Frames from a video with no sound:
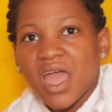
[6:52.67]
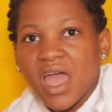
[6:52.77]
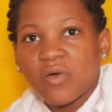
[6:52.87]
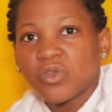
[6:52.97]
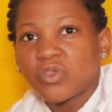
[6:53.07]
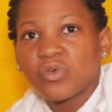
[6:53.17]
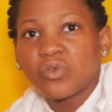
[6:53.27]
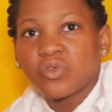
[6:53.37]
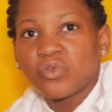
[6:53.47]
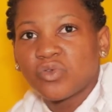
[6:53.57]
I want to go
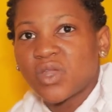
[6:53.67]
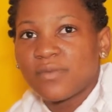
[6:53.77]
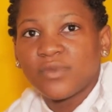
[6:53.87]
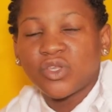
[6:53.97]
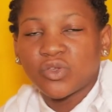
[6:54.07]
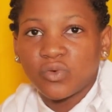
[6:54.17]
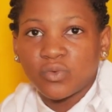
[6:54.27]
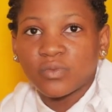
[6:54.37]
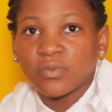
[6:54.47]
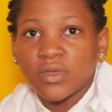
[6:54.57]
to Dunami School.
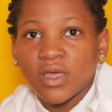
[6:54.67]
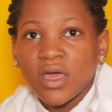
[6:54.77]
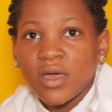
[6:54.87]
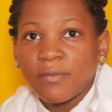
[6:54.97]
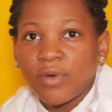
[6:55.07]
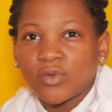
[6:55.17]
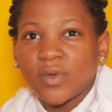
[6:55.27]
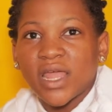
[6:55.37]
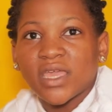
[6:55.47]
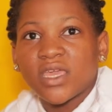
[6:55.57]
But
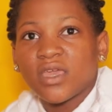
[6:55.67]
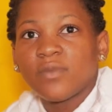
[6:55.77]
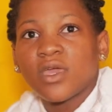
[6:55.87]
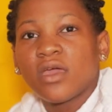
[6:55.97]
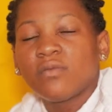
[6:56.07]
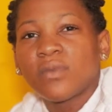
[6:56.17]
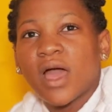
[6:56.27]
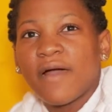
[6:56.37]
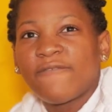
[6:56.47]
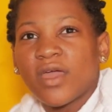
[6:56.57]
when I came here,
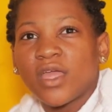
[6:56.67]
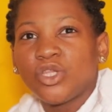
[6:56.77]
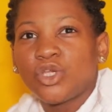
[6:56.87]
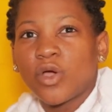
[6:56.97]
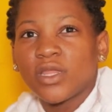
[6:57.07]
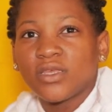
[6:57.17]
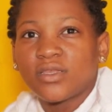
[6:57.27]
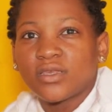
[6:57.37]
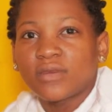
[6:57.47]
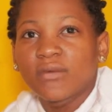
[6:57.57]
I've enjoyed it.